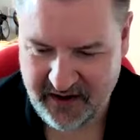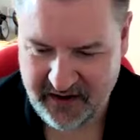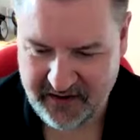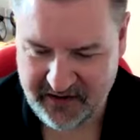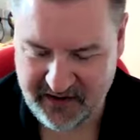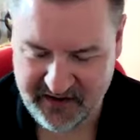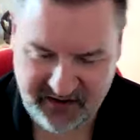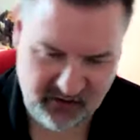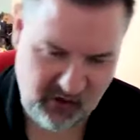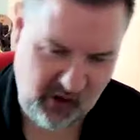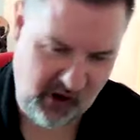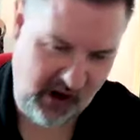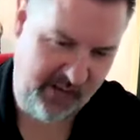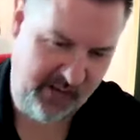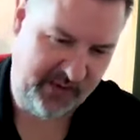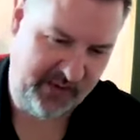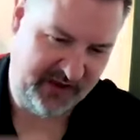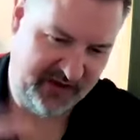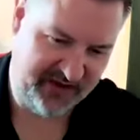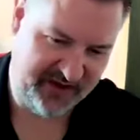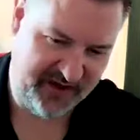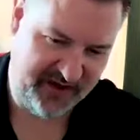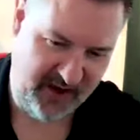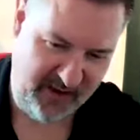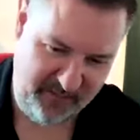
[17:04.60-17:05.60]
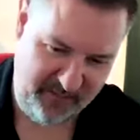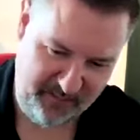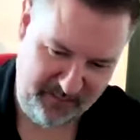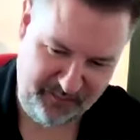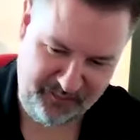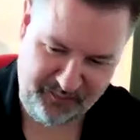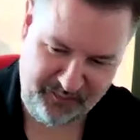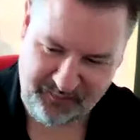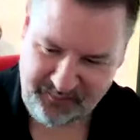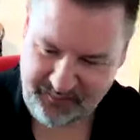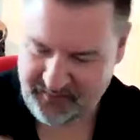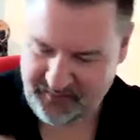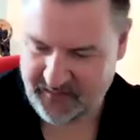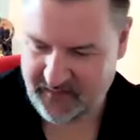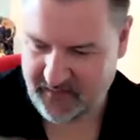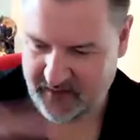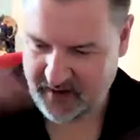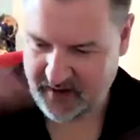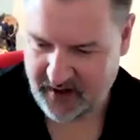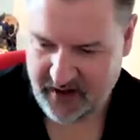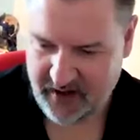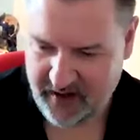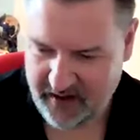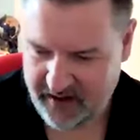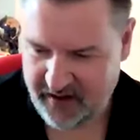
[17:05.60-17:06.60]
describing some
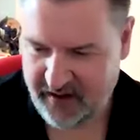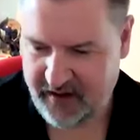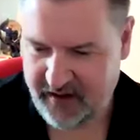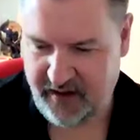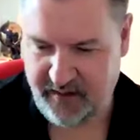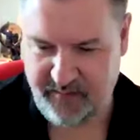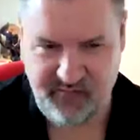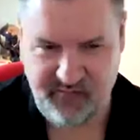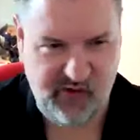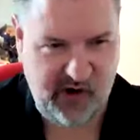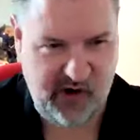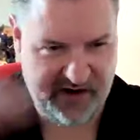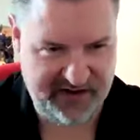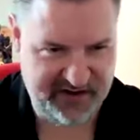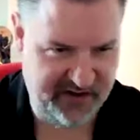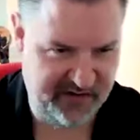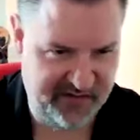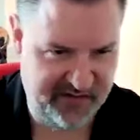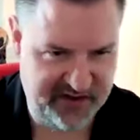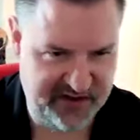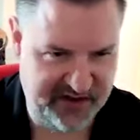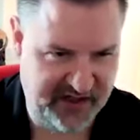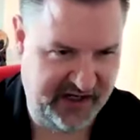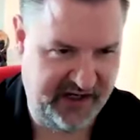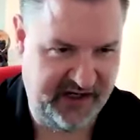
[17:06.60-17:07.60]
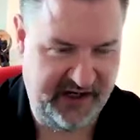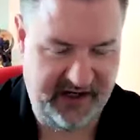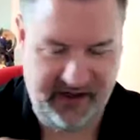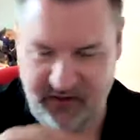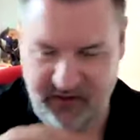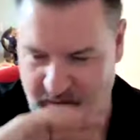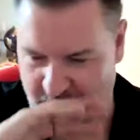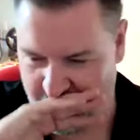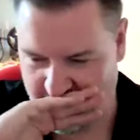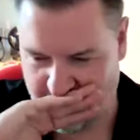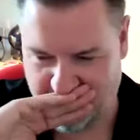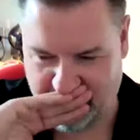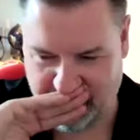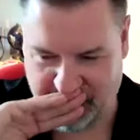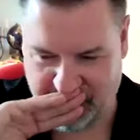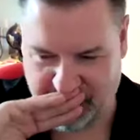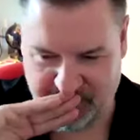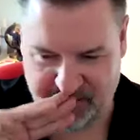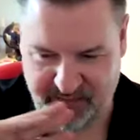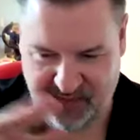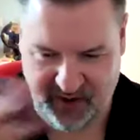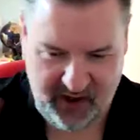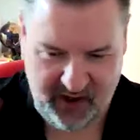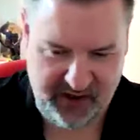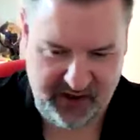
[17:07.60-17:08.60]
impressive scene or
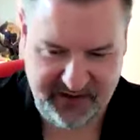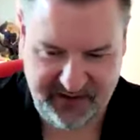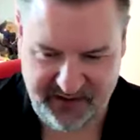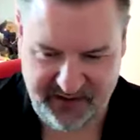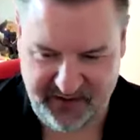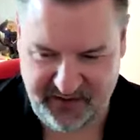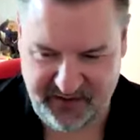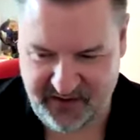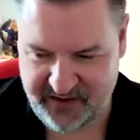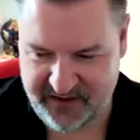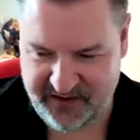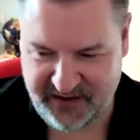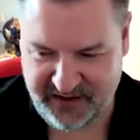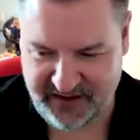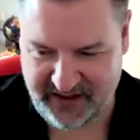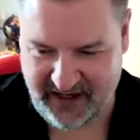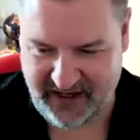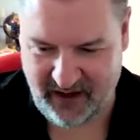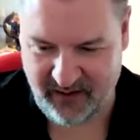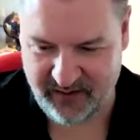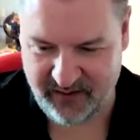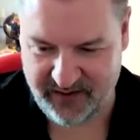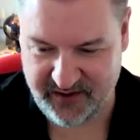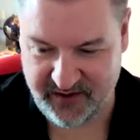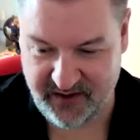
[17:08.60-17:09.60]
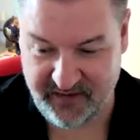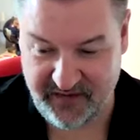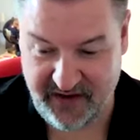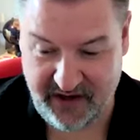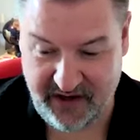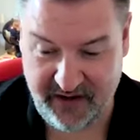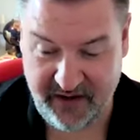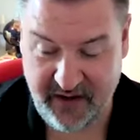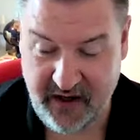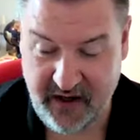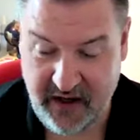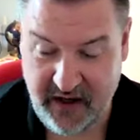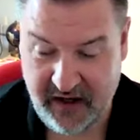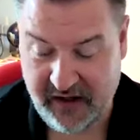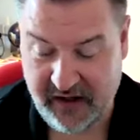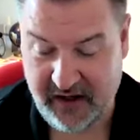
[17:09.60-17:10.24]
person that's encountered, and then